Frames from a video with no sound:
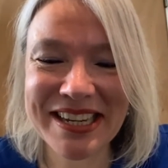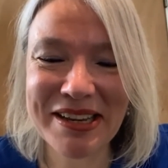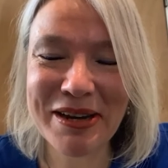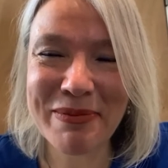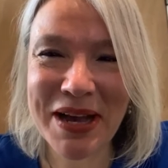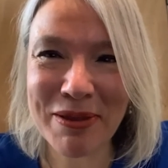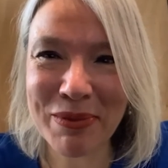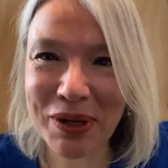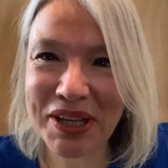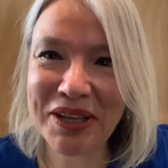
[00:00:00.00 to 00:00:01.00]
to learn about the
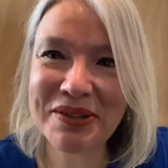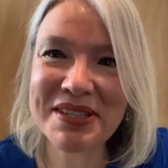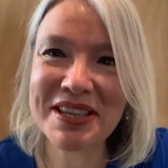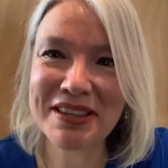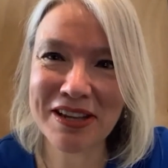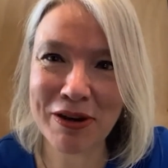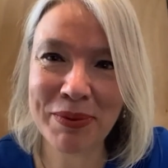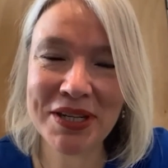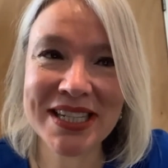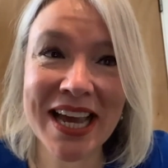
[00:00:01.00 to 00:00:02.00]
molecules and the
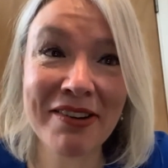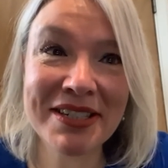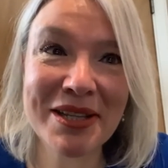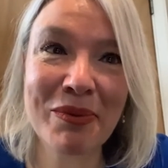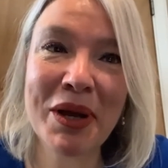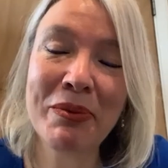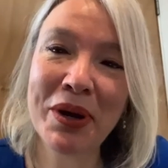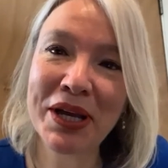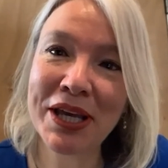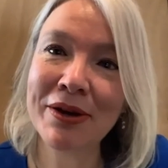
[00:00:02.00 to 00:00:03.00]
therapeutic areas that we're
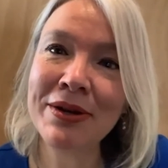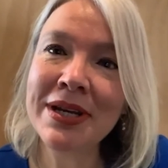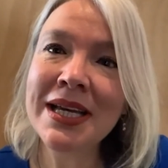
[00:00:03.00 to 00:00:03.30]
working on